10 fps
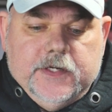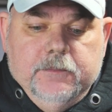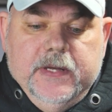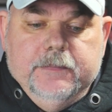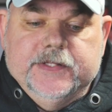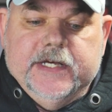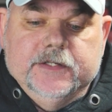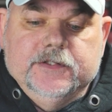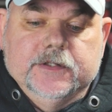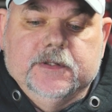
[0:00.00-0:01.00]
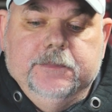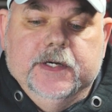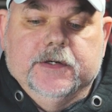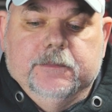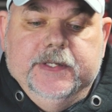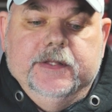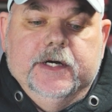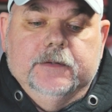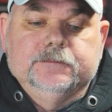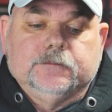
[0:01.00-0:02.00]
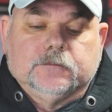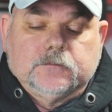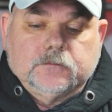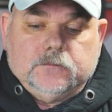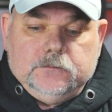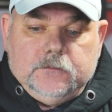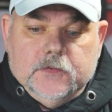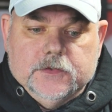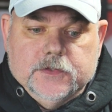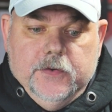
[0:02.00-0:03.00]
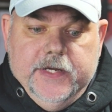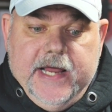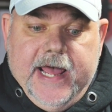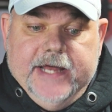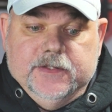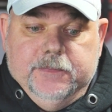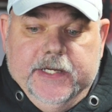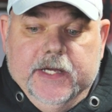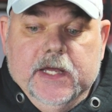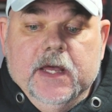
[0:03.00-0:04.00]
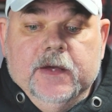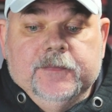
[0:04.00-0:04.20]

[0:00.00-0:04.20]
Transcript: the commitment that it took to be able to be there. So it had to be,